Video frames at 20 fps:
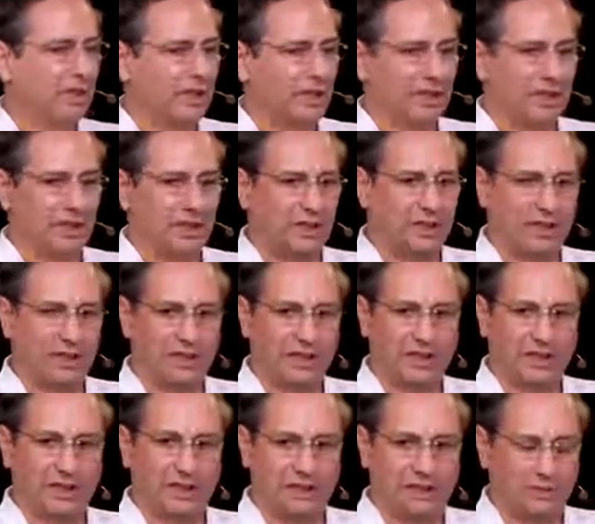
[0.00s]

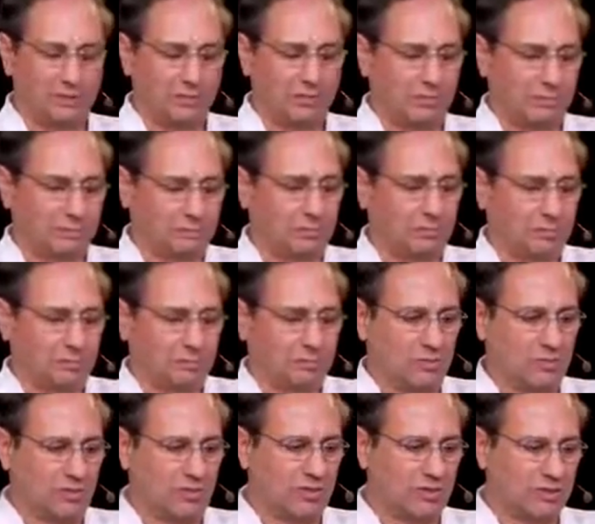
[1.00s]
and
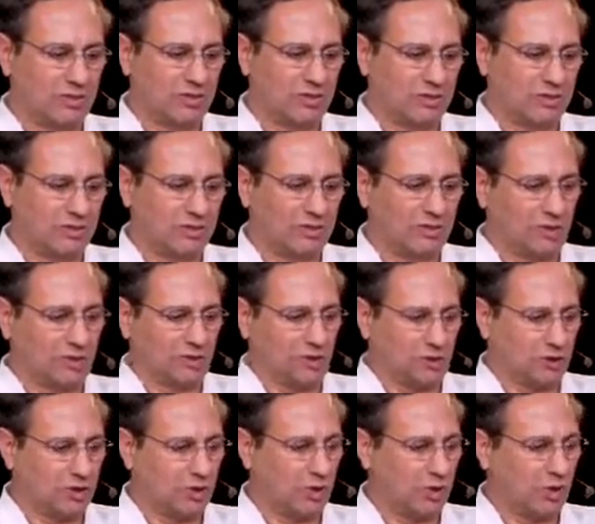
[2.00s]
so the
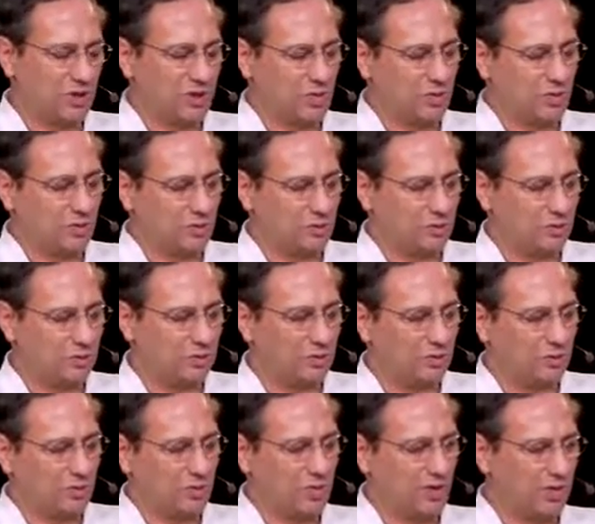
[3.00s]
initial one was
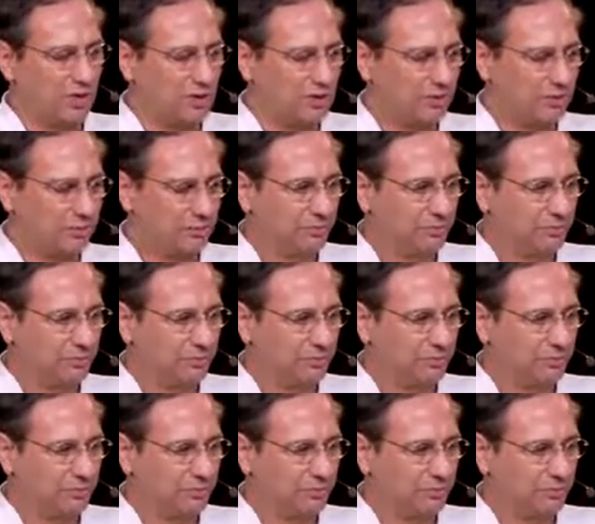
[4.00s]
with the